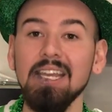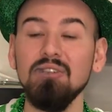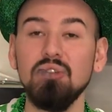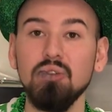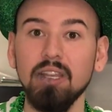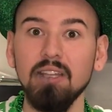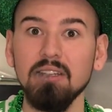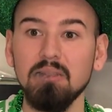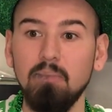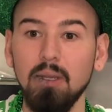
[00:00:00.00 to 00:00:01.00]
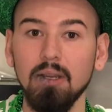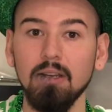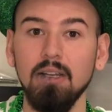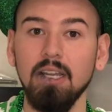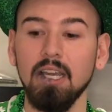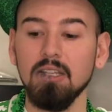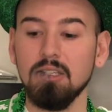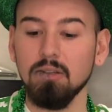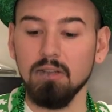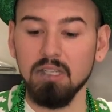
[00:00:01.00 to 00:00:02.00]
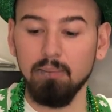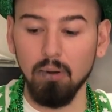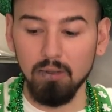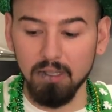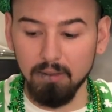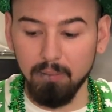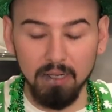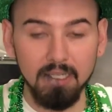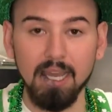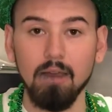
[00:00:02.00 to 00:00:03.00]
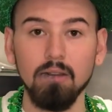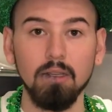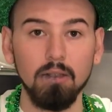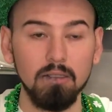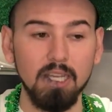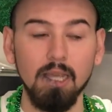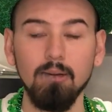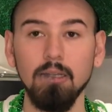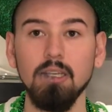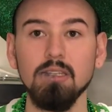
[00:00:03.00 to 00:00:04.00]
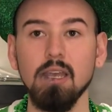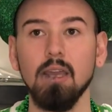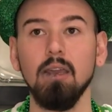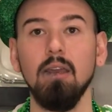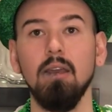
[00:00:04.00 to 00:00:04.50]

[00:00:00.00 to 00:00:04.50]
He was drinking his beer, and as soon as he put it down on the table, he's like...